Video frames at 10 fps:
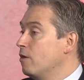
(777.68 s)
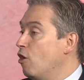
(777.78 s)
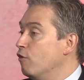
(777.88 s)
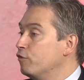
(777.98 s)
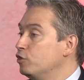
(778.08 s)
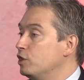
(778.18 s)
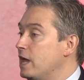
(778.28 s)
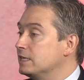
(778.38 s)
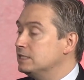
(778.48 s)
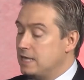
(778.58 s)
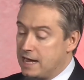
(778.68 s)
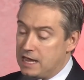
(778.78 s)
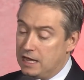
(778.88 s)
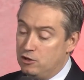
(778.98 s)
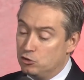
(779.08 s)
over the next
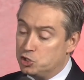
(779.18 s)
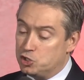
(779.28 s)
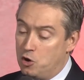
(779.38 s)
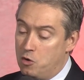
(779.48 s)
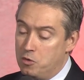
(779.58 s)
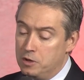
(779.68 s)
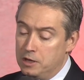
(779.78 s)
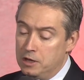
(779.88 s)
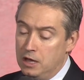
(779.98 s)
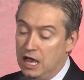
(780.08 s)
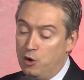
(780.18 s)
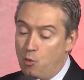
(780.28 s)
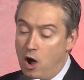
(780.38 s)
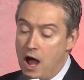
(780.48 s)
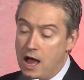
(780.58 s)
decade or so.
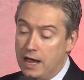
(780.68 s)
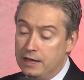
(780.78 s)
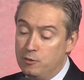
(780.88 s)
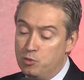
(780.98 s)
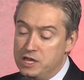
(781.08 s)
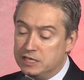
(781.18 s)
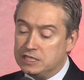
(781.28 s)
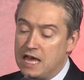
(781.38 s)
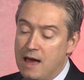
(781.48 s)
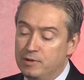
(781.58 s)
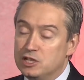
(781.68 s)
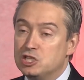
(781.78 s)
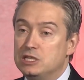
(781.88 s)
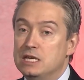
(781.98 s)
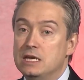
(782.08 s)
And why we
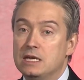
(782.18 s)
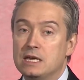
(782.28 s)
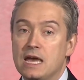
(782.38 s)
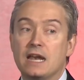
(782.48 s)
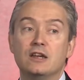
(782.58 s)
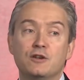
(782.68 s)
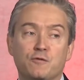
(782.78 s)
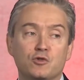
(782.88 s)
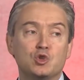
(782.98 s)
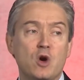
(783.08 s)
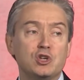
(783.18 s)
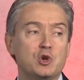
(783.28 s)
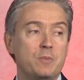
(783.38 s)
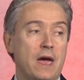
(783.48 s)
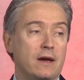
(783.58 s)
established the Canada
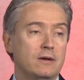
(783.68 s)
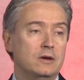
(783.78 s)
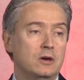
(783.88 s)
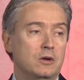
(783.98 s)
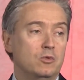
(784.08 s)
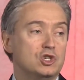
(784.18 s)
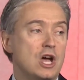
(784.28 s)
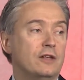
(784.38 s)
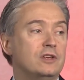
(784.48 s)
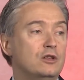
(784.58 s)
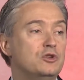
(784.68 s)
Infrastructure Bank, which I'll tell